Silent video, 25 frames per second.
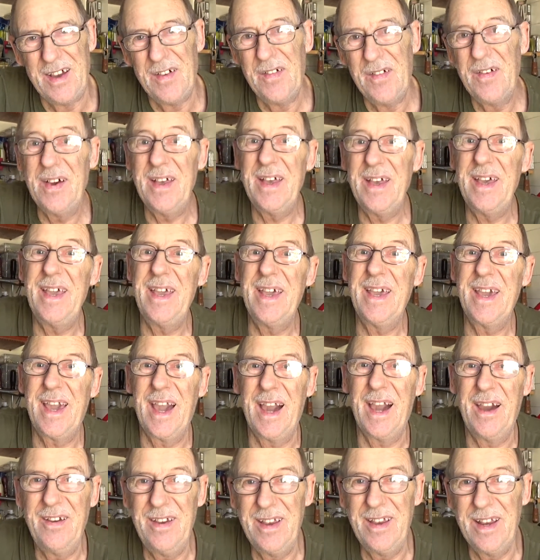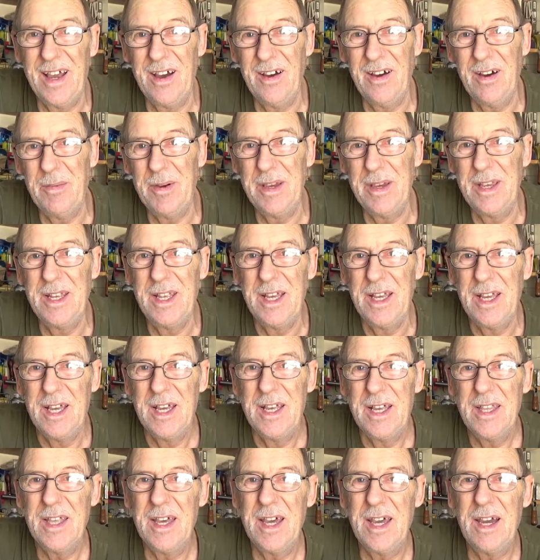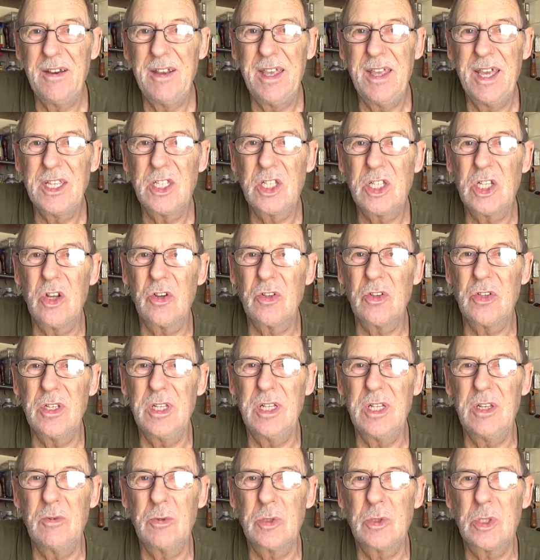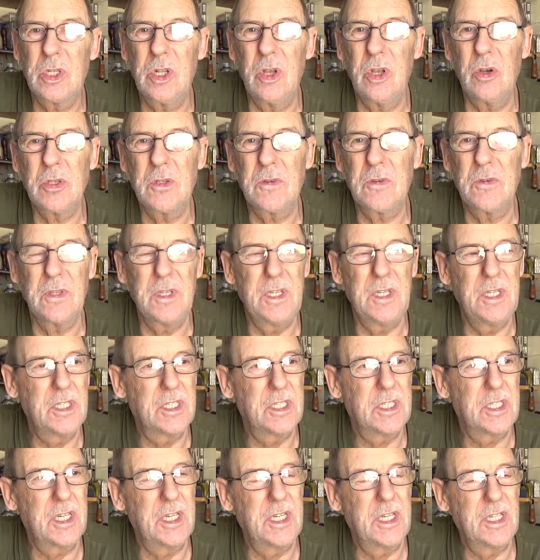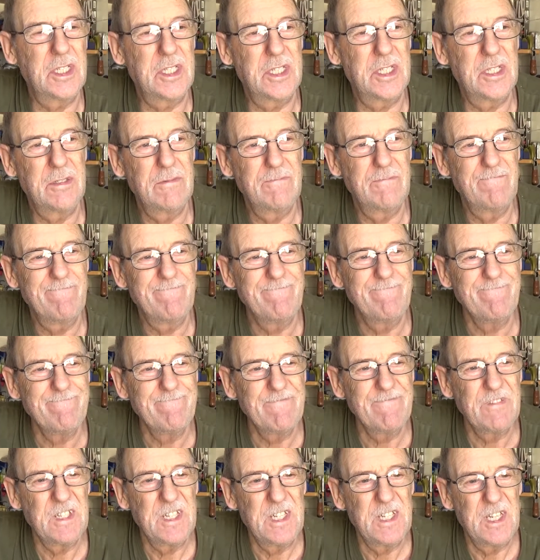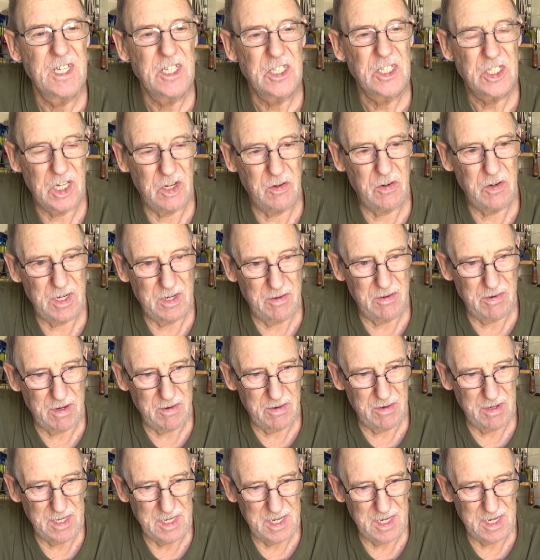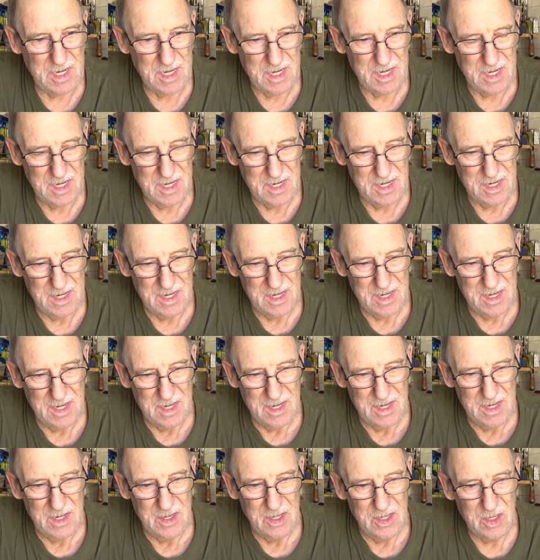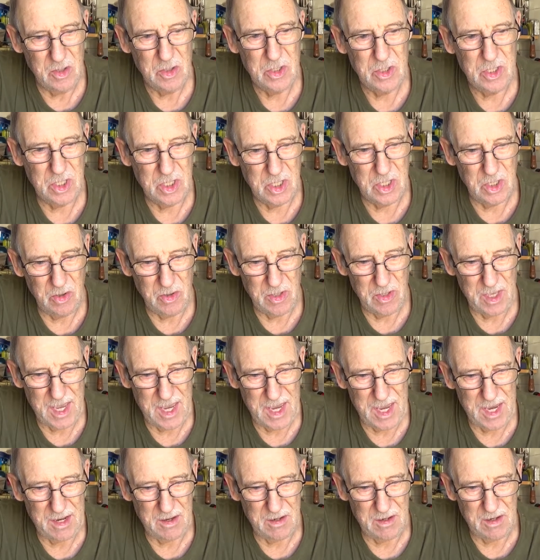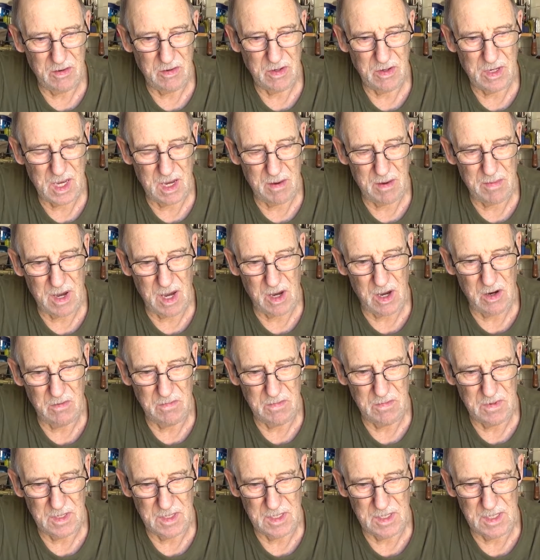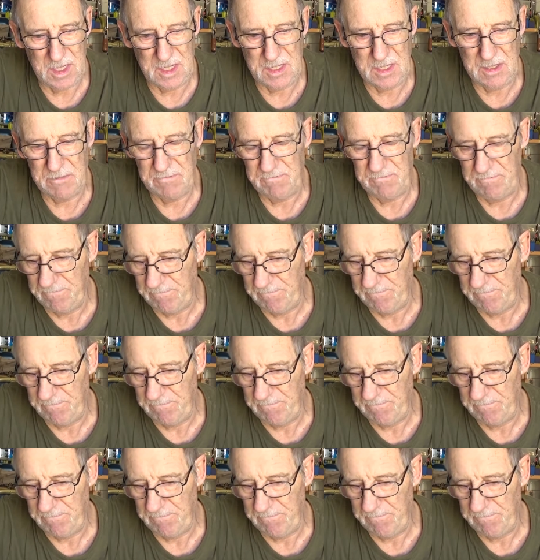Well, there you go, you know, I mean, they only had little slots for these things. So anyway, we used to do that, and I'd come home, and then